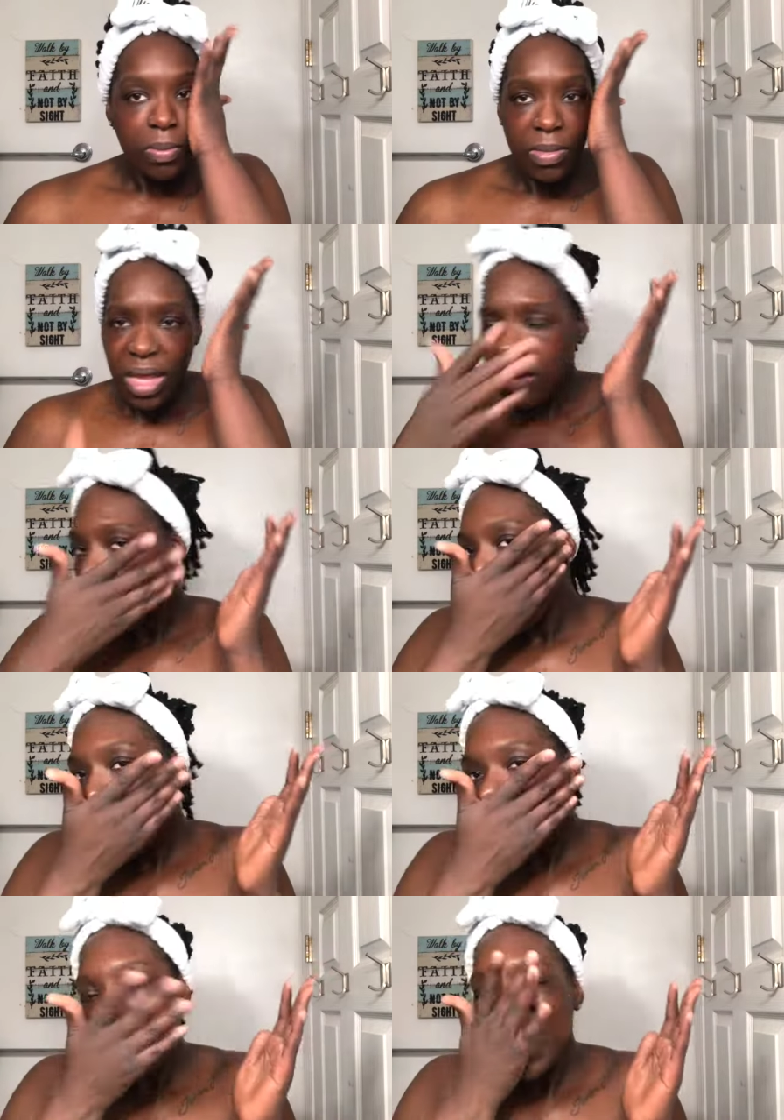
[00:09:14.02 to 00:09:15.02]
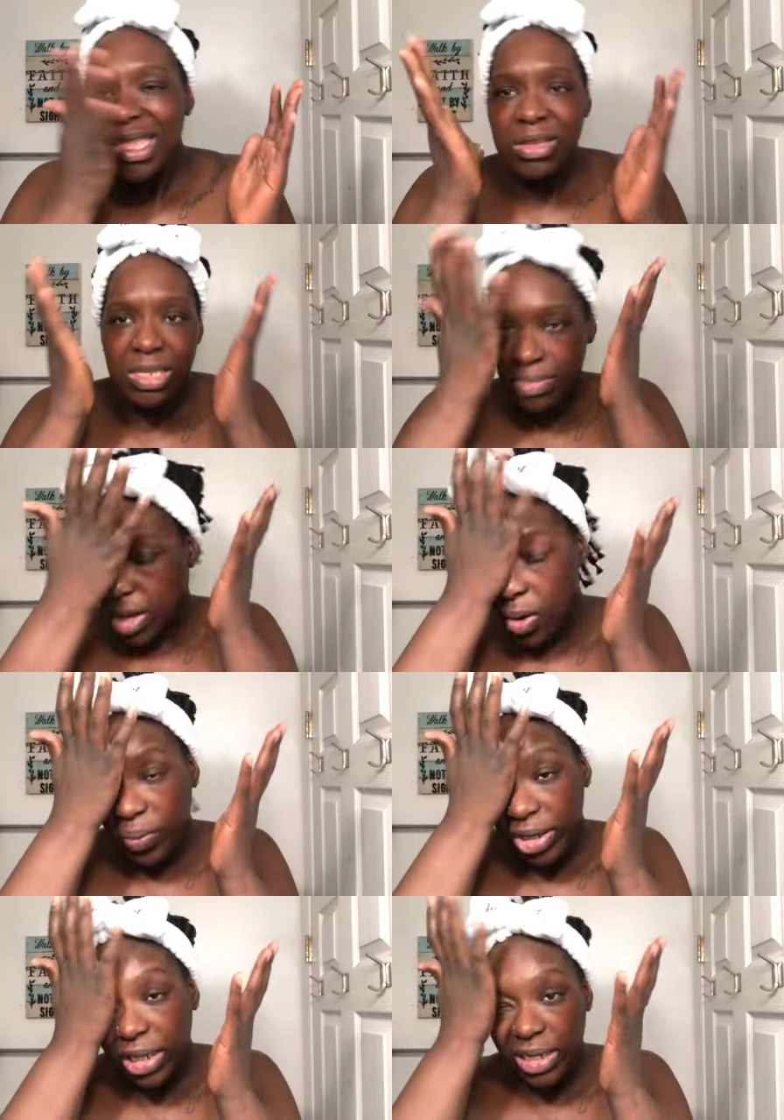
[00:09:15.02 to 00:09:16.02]
Alright, it don't smell
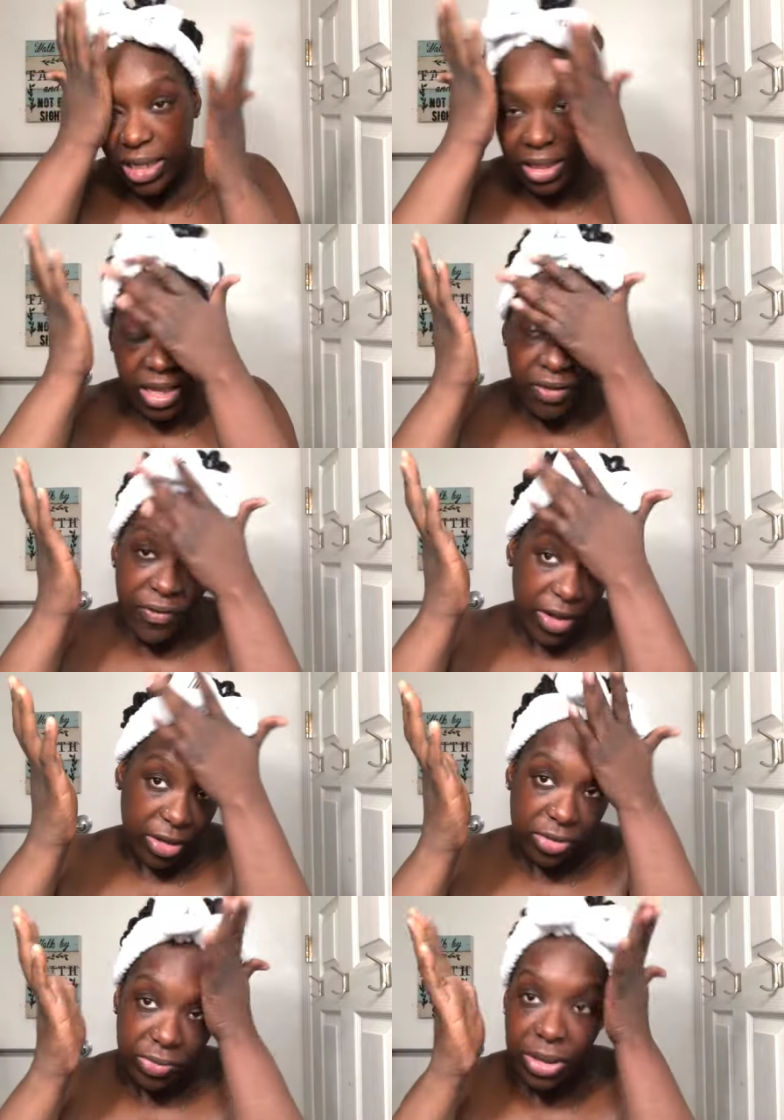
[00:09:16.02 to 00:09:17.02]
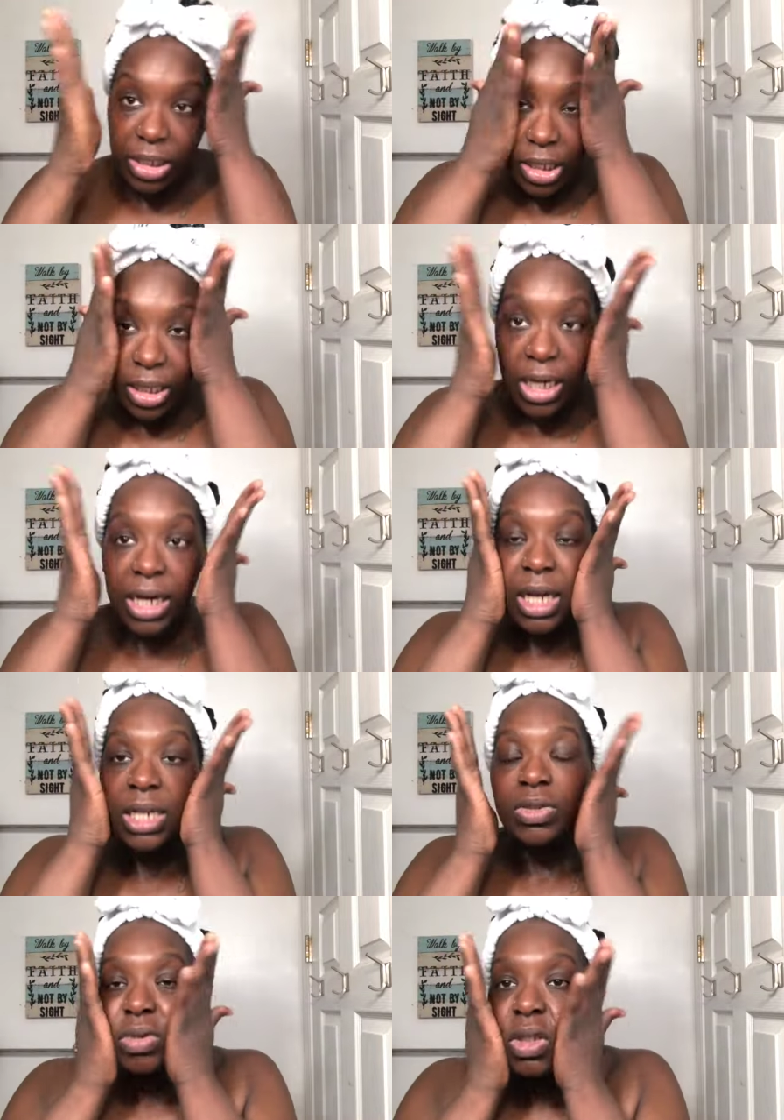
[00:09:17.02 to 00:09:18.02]
weird or nothing. It feels really good
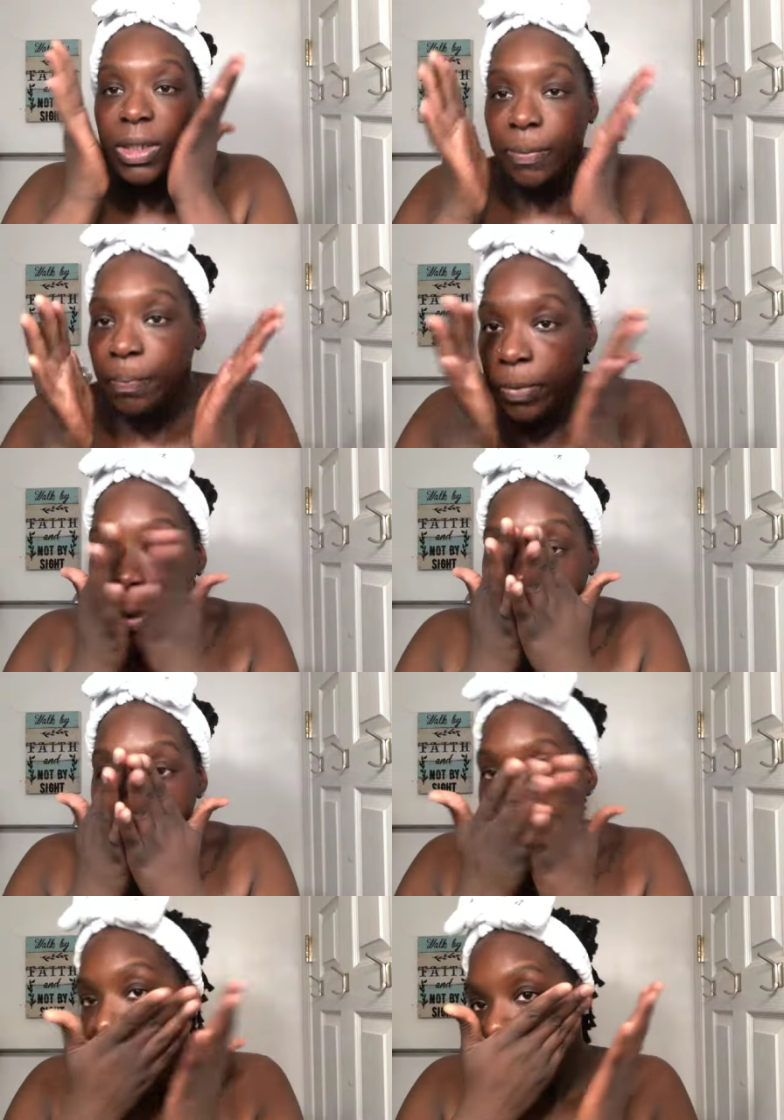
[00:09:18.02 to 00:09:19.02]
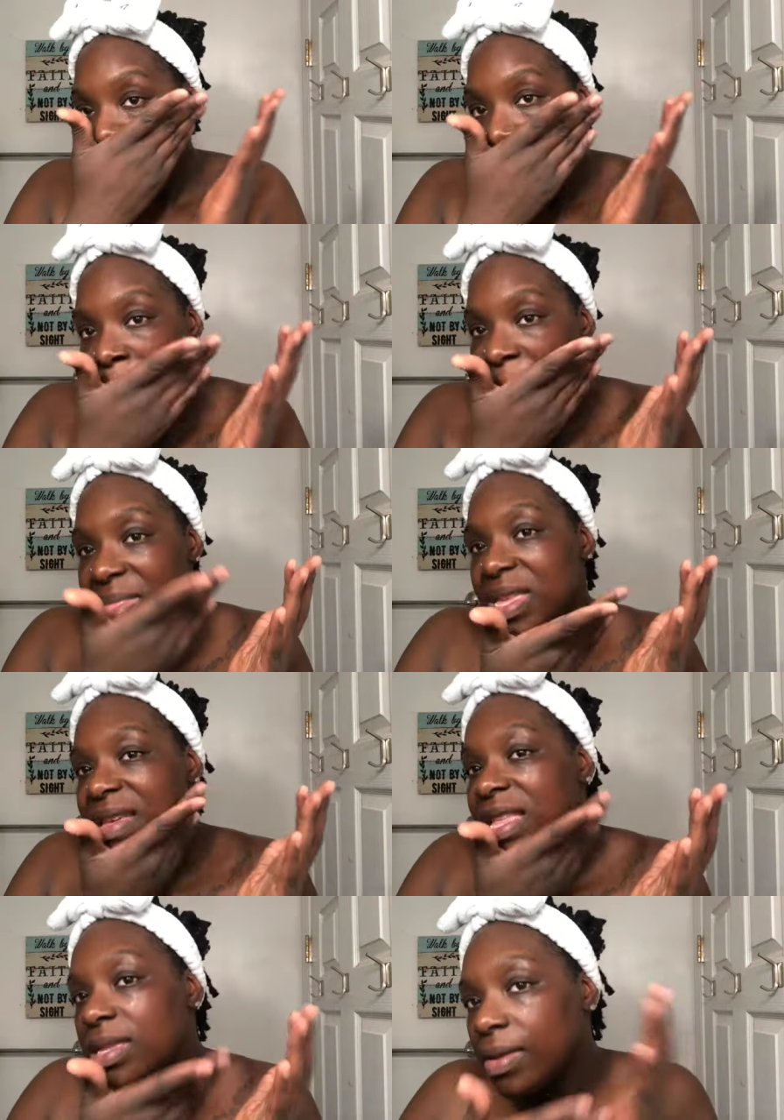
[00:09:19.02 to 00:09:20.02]
actually.
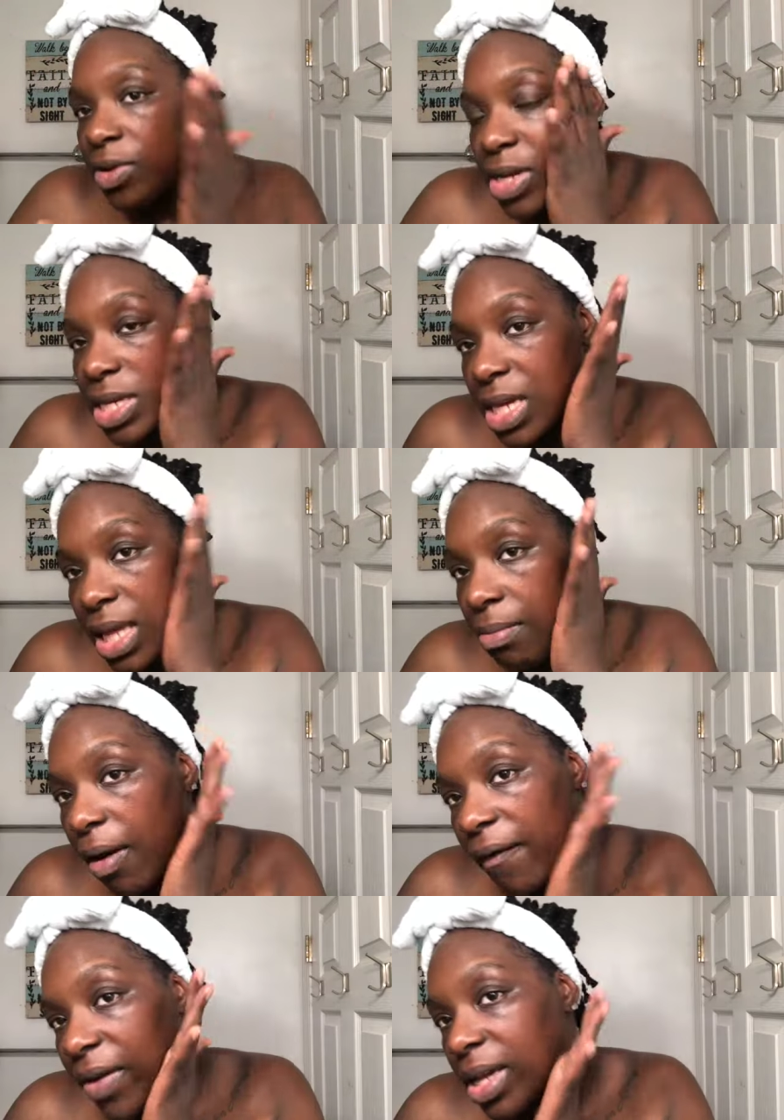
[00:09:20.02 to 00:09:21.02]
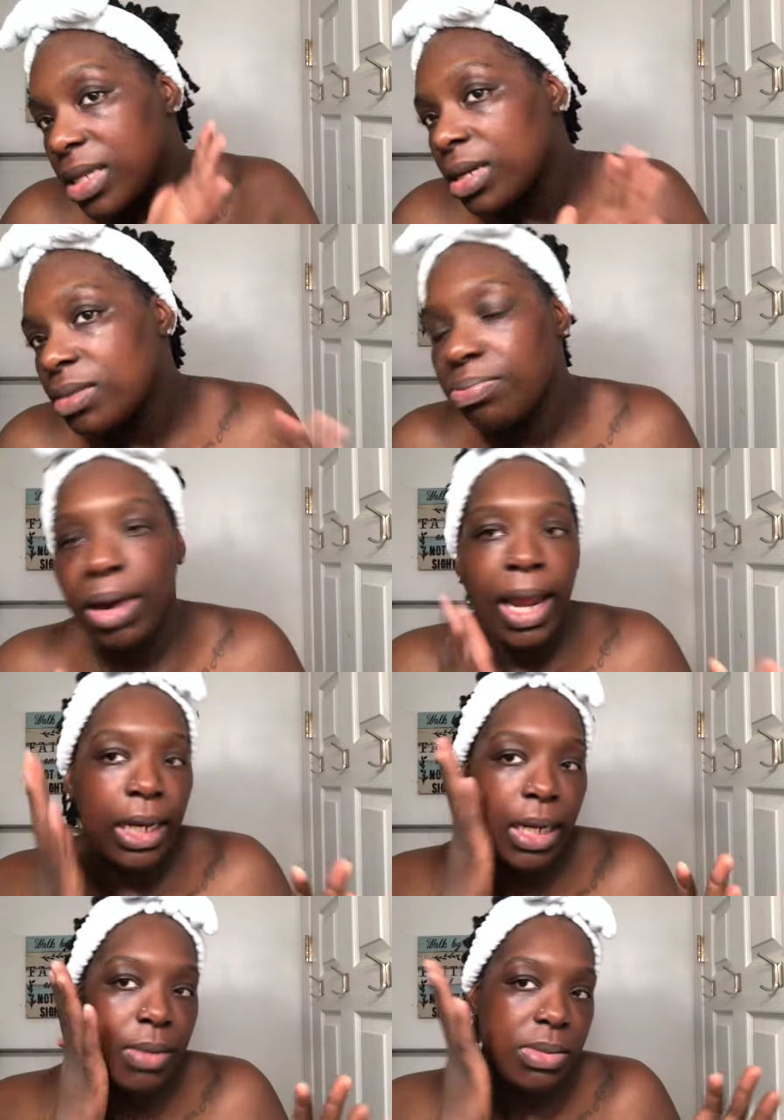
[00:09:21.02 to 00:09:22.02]
That, you can see that my face has
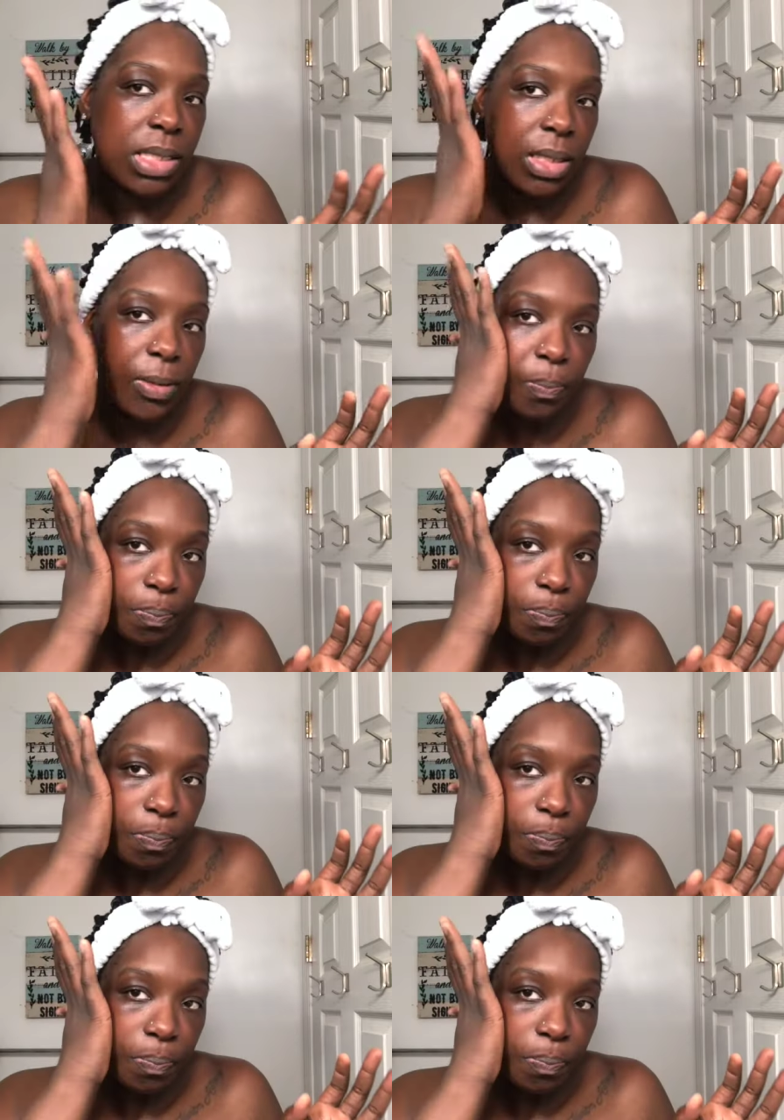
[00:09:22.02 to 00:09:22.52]
brightened up some